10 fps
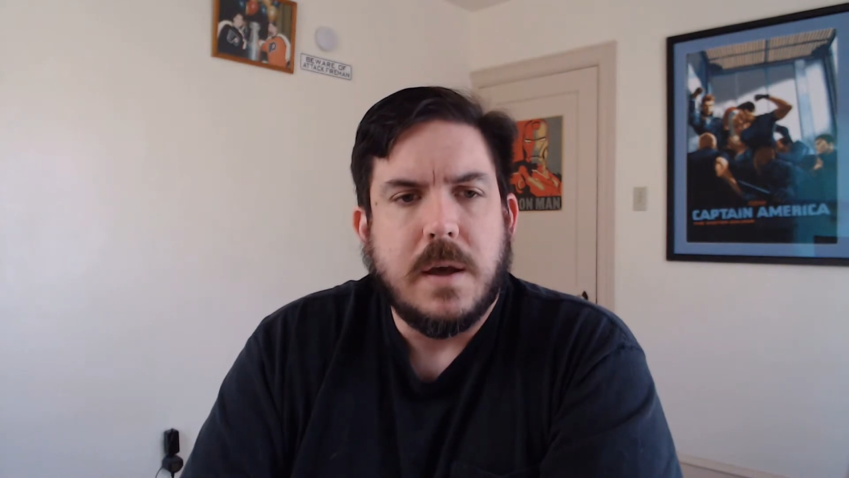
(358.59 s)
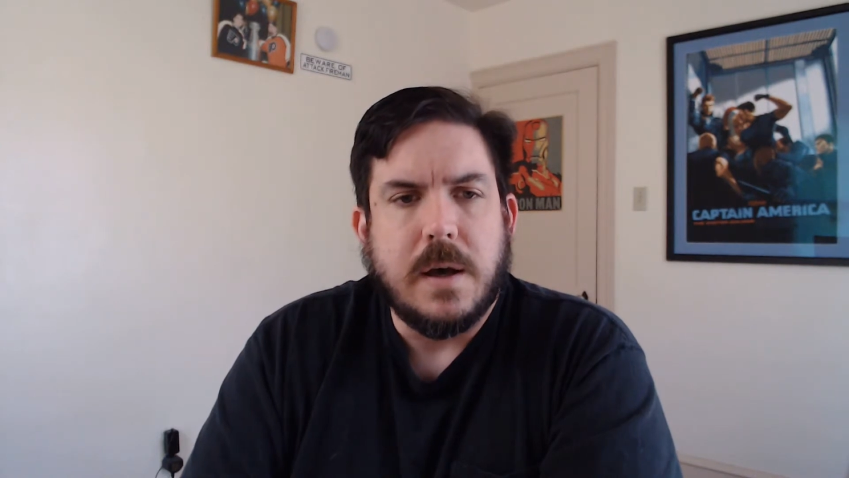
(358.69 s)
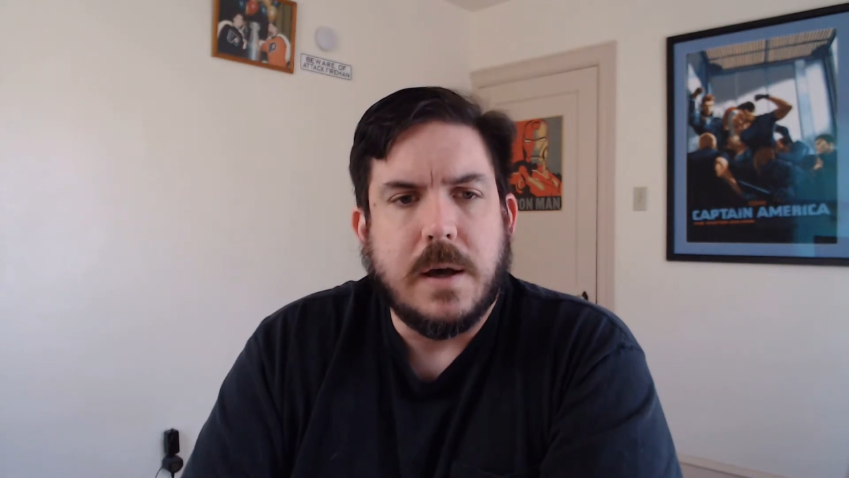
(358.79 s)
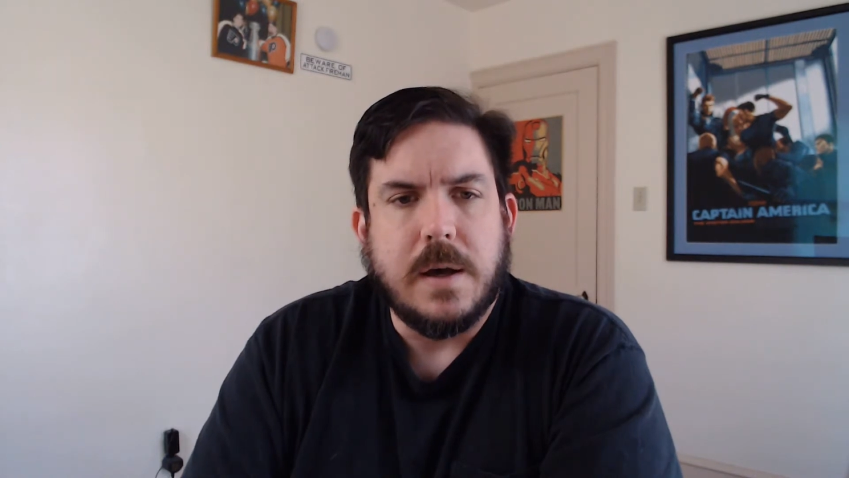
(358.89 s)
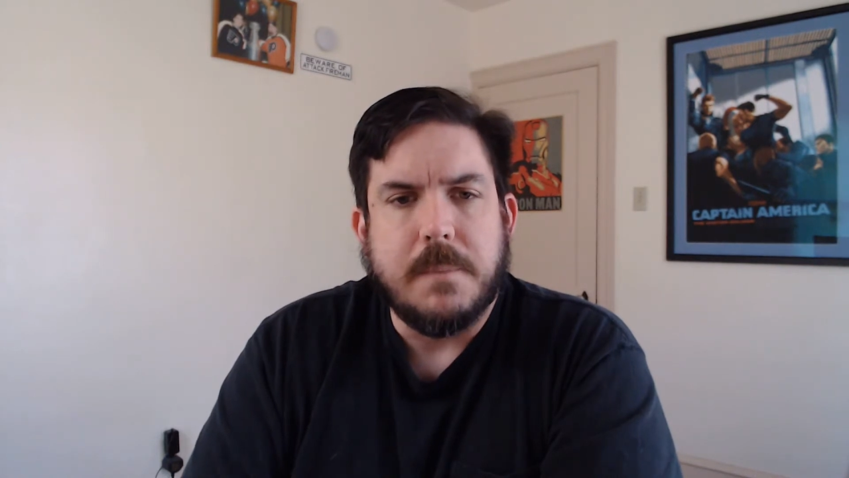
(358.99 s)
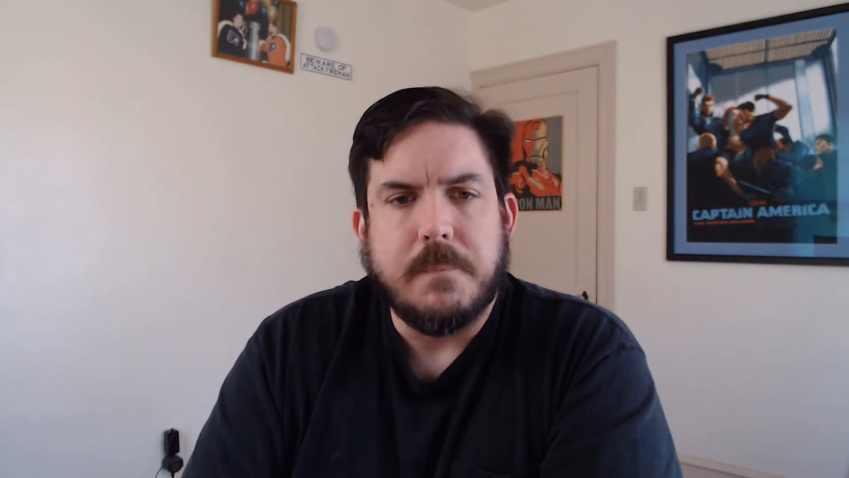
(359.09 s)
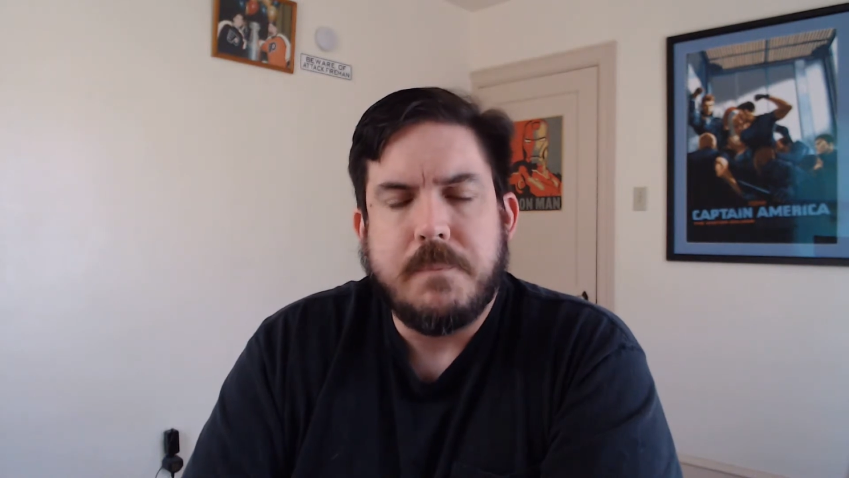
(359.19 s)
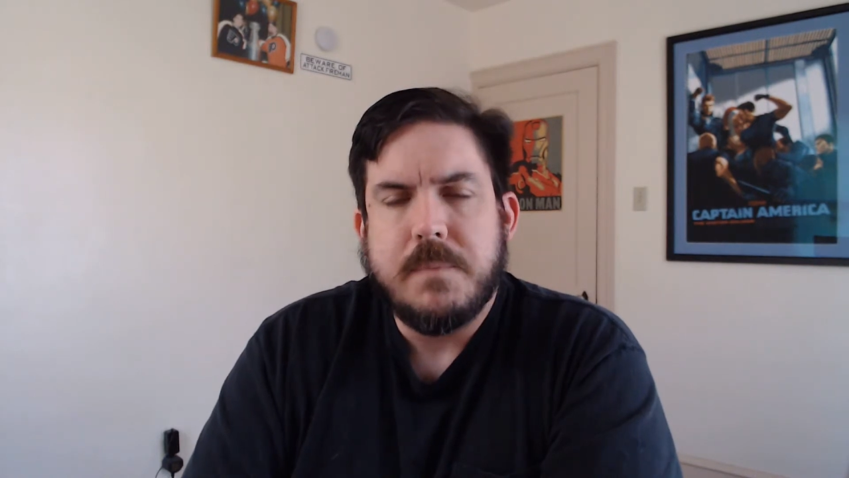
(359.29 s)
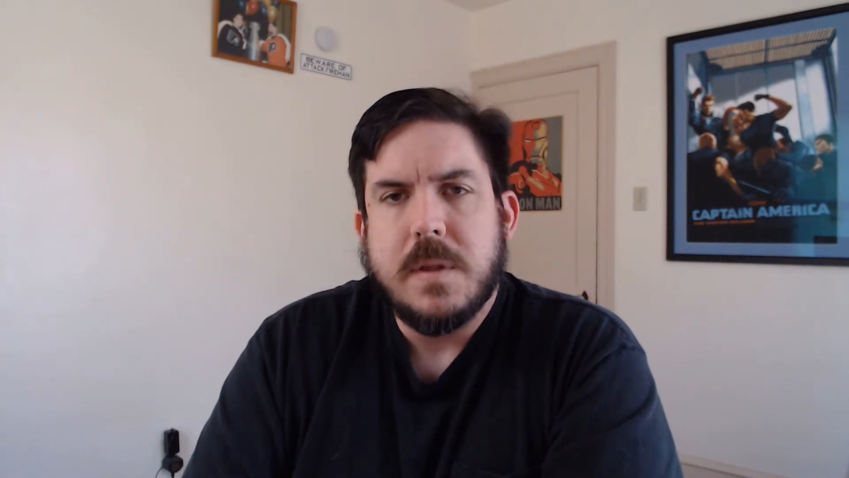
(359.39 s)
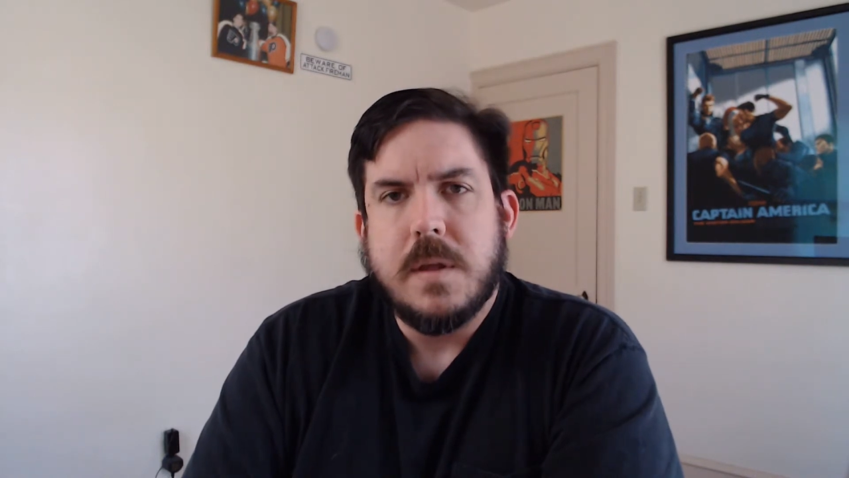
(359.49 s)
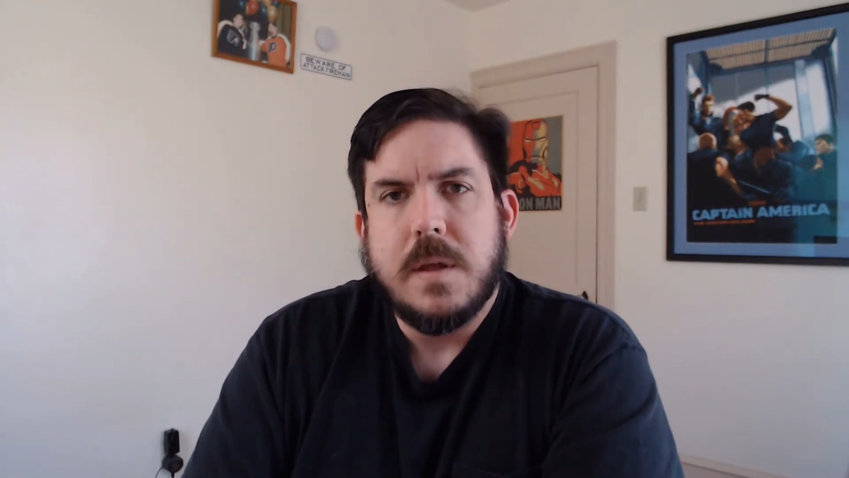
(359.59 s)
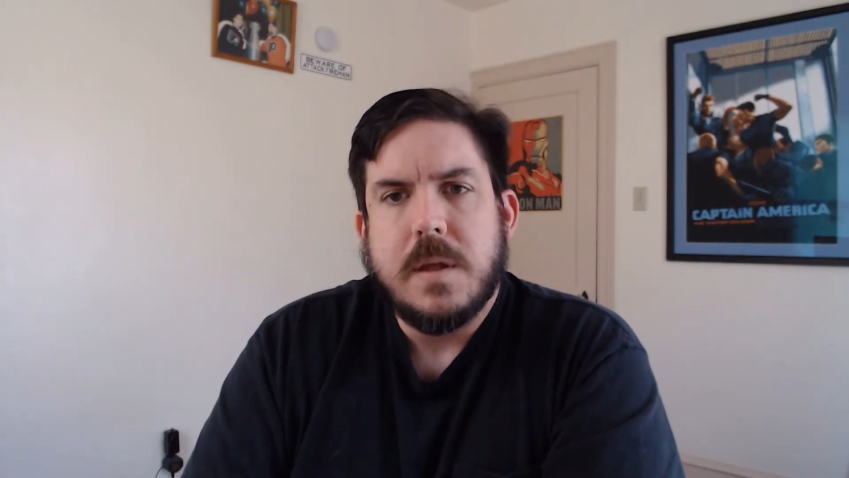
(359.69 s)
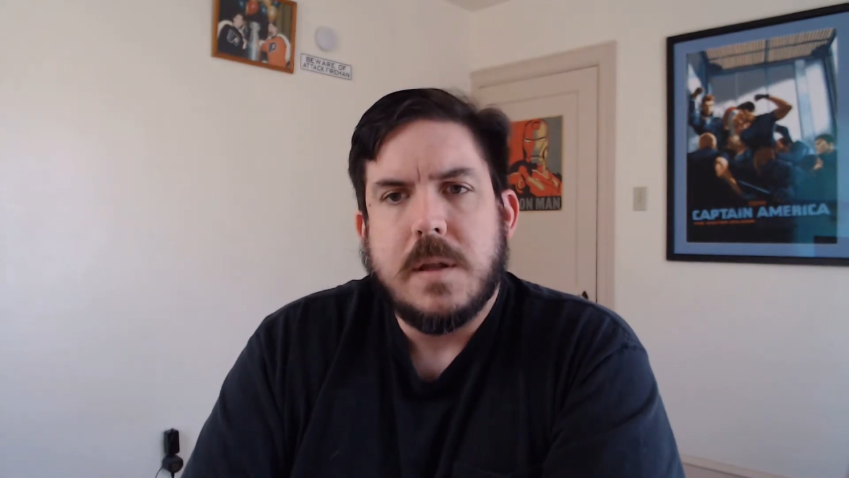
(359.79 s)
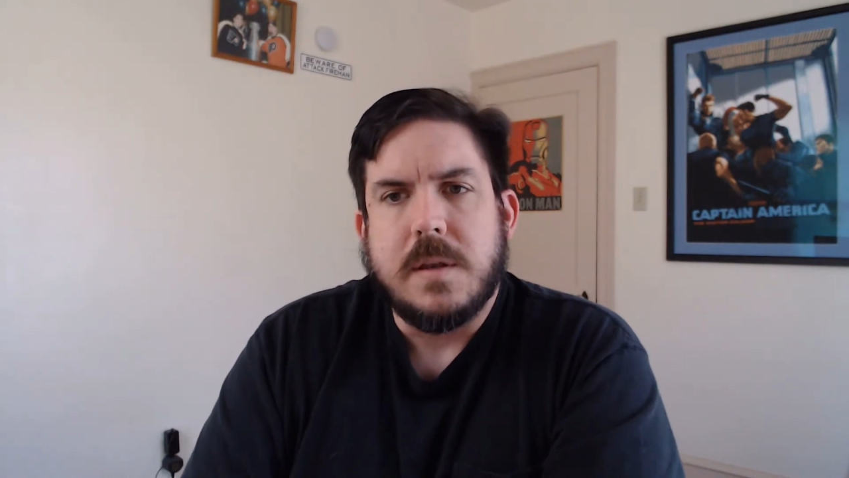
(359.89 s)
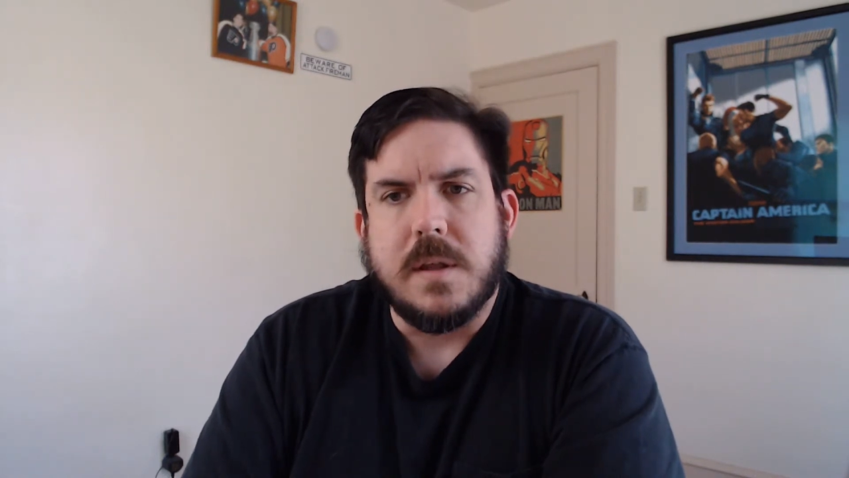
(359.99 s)

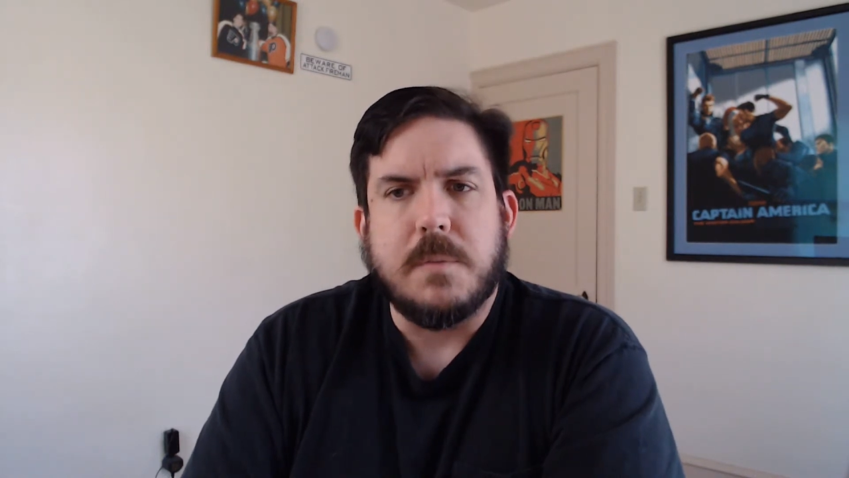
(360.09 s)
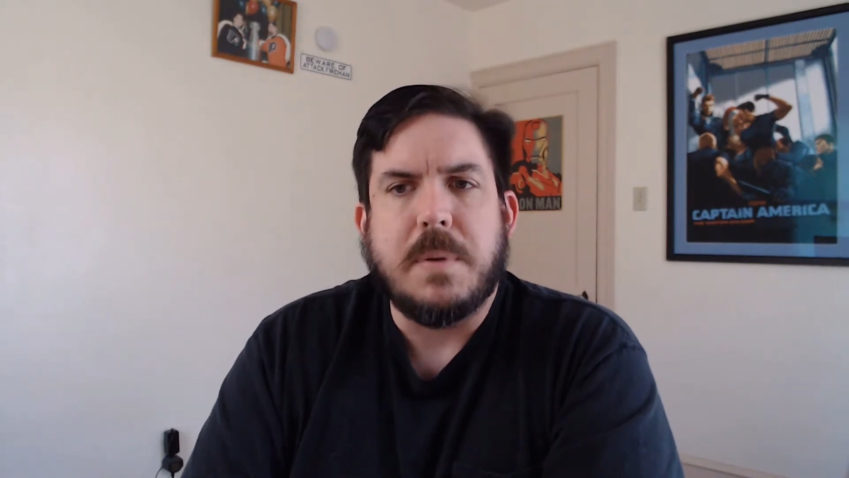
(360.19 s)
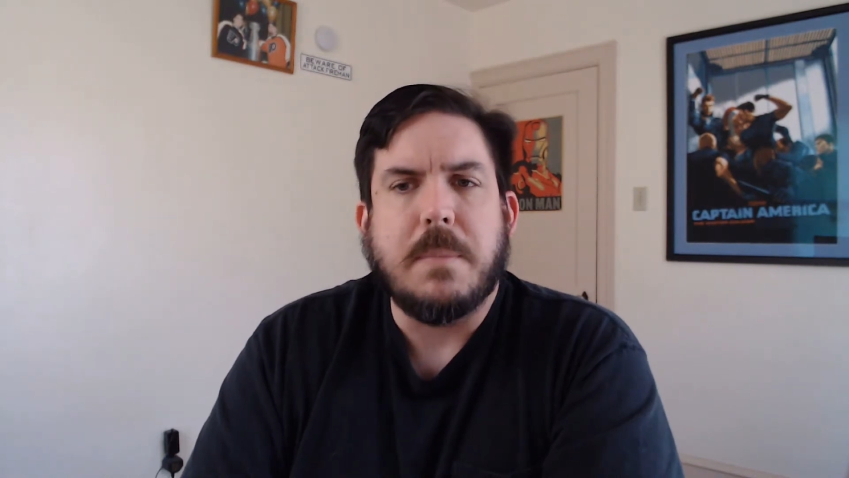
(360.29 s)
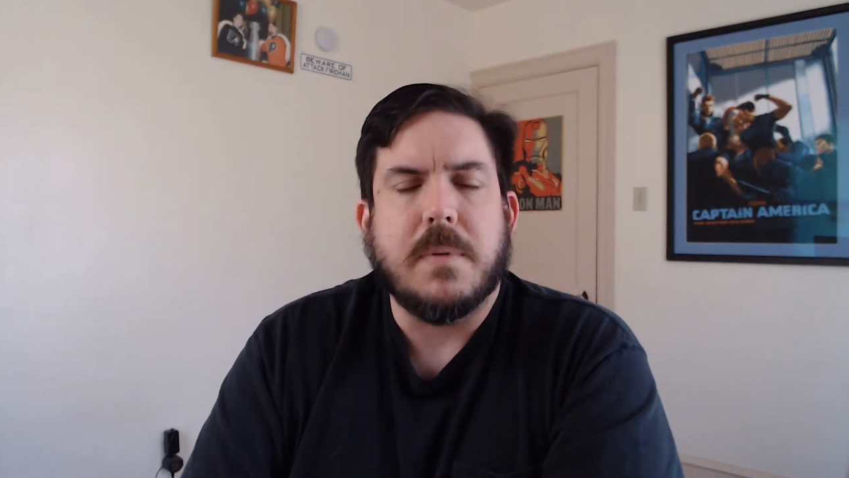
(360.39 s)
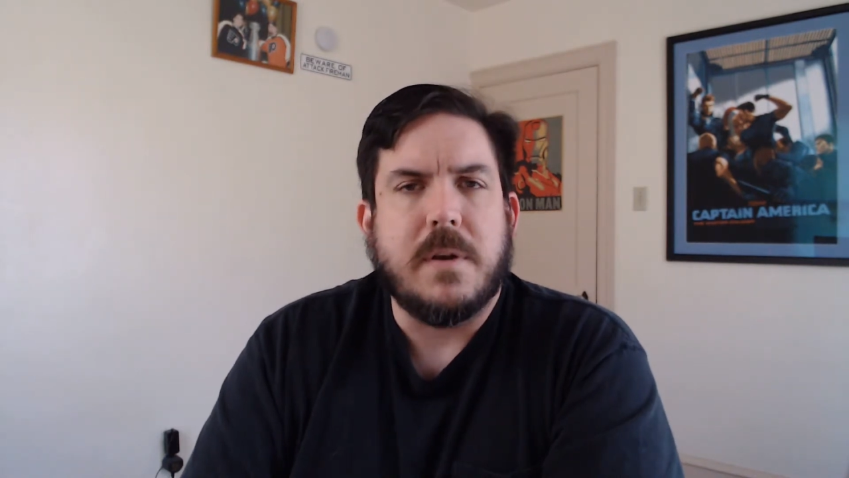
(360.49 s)
The other people